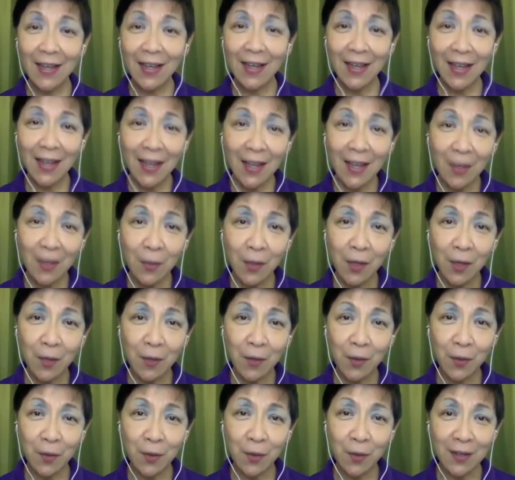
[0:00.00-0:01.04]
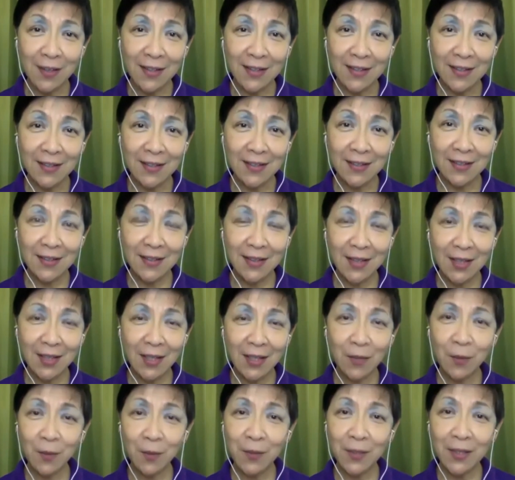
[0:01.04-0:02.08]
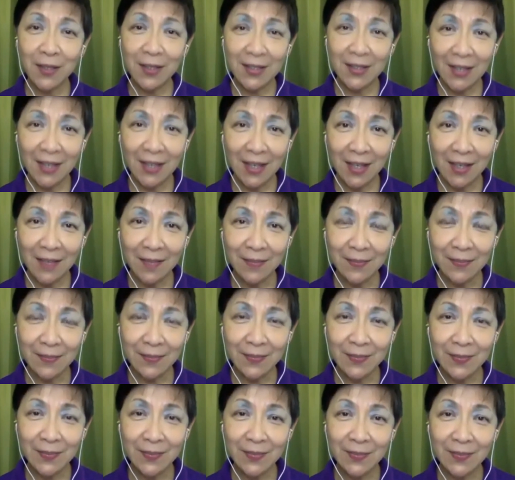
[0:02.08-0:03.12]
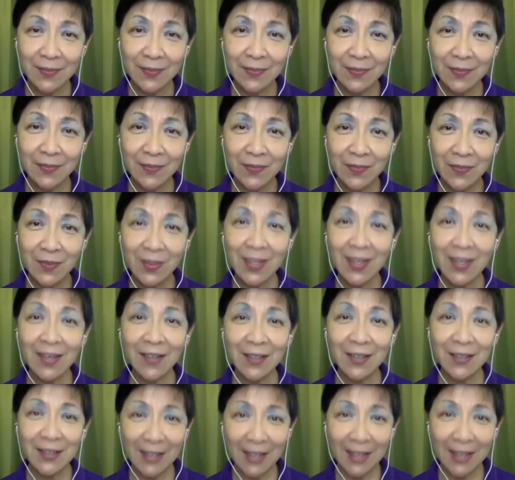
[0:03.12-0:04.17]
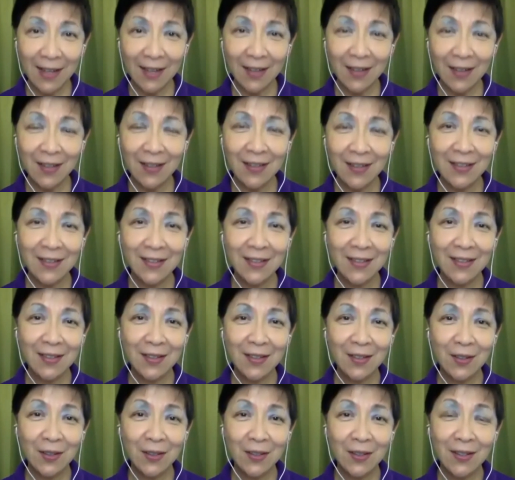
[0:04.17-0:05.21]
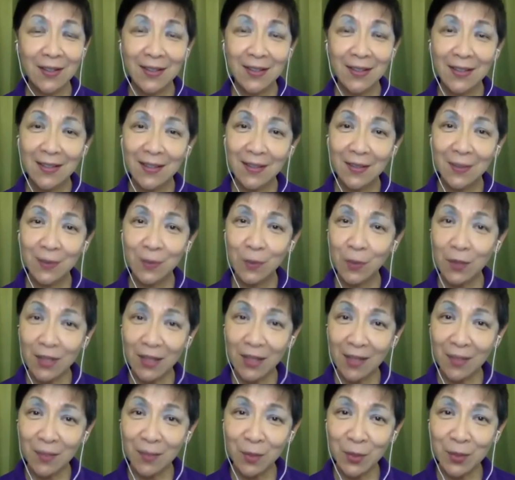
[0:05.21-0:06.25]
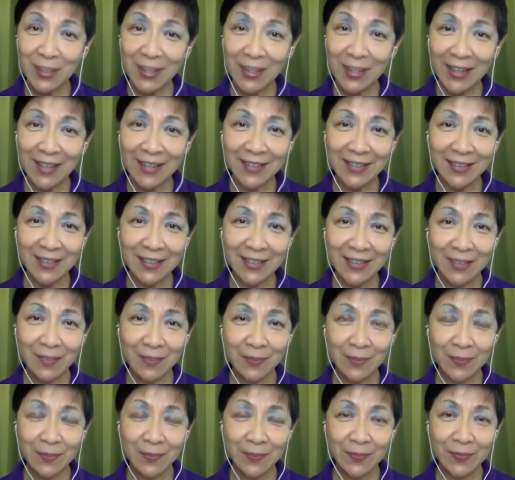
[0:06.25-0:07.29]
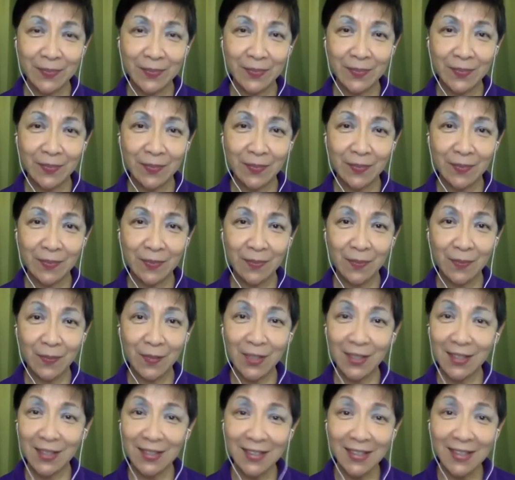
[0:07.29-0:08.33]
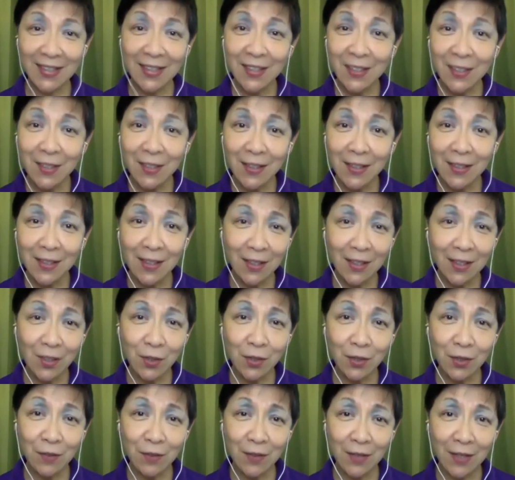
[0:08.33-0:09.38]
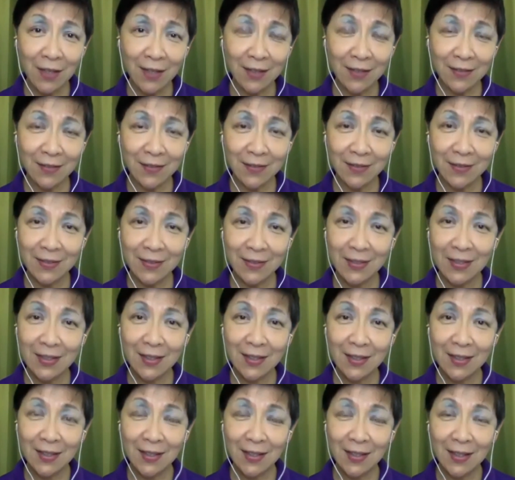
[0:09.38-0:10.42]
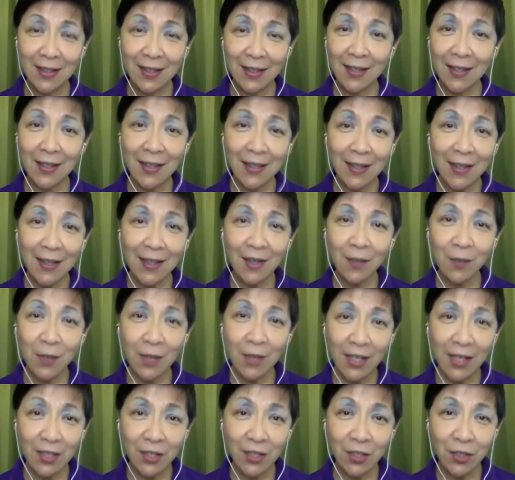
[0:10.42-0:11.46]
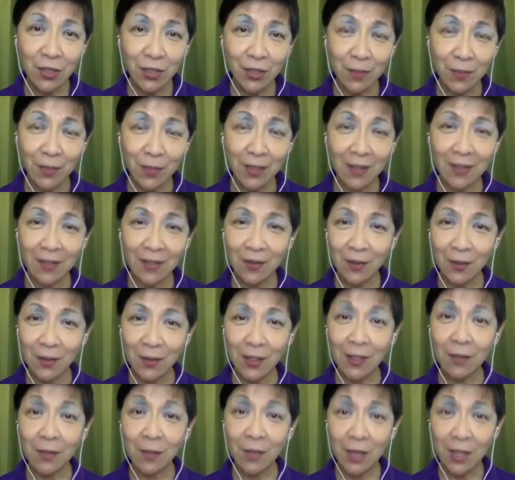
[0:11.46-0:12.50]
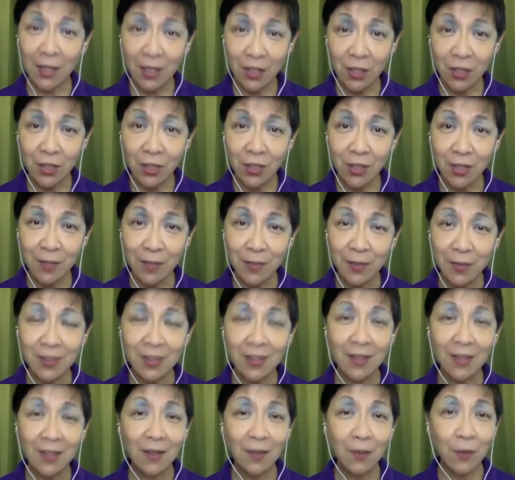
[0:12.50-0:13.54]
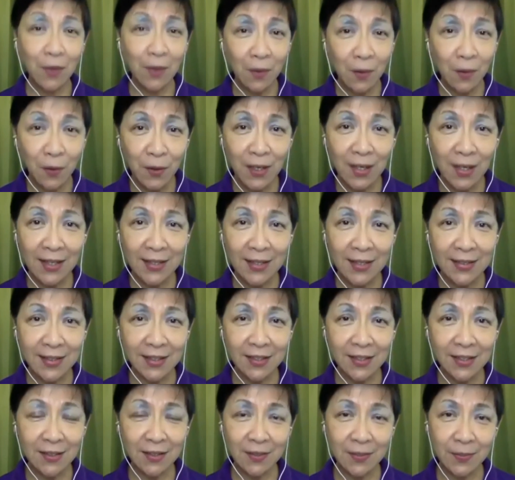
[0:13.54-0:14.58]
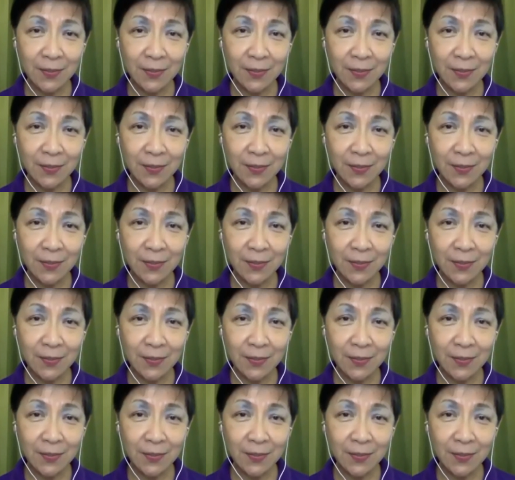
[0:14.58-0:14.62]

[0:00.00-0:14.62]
anywhere we work, there will be a time that our day will come to an end, because that's the nature of life in any relationship, including relationships with an organization,